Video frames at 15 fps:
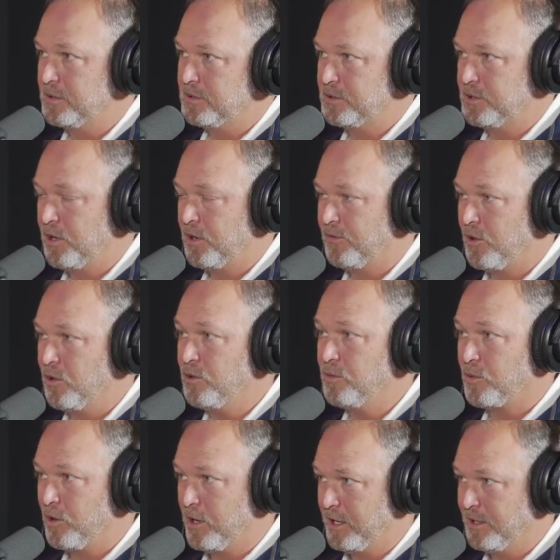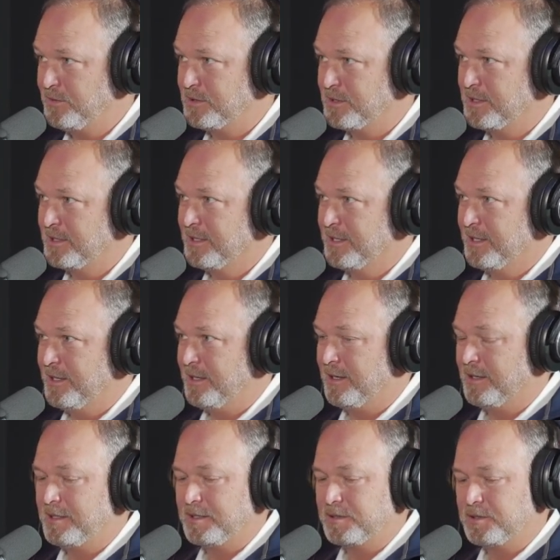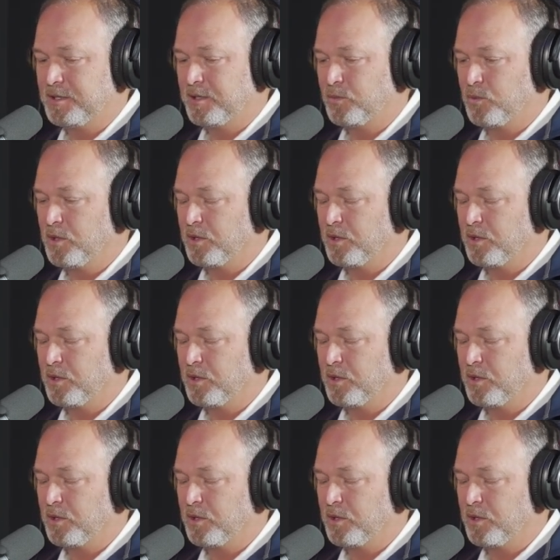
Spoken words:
Sheriff Odom Graves. His son,